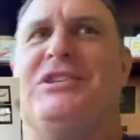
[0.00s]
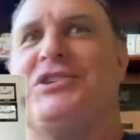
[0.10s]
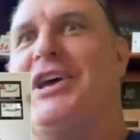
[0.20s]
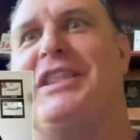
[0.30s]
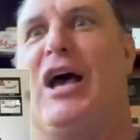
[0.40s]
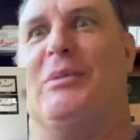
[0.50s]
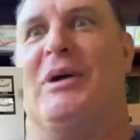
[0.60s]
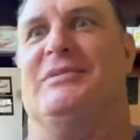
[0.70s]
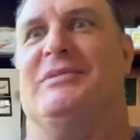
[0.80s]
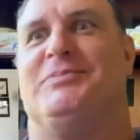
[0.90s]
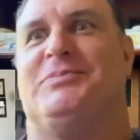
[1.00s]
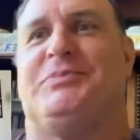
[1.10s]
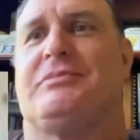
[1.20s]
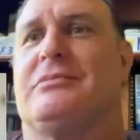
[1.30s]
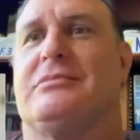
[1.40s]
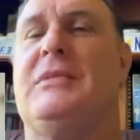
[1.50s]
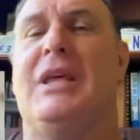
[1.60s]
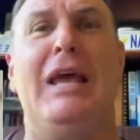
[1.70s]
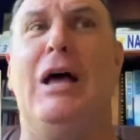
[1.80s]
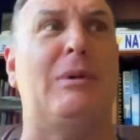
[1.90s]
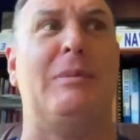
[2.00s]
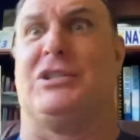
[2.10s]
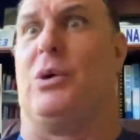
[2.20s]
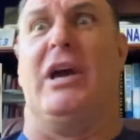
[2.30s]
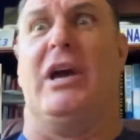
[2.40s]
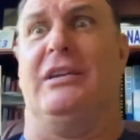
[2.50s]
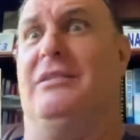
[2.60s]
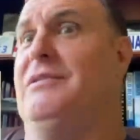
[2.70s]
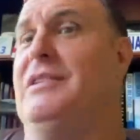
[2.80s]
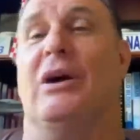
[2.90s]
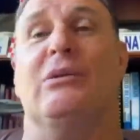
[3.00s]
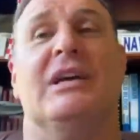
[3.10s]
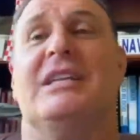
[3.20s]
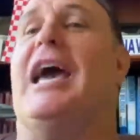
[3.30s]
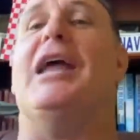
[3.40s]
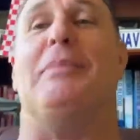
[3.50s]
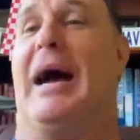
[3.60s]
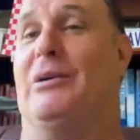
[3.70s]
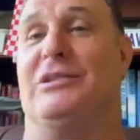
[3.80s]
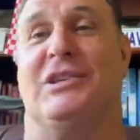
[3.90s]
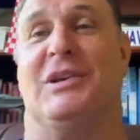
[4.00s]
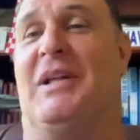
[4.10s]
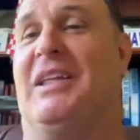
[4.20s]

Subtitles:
just like the helmet. The helmet must have weighed, you know, 10 pounds.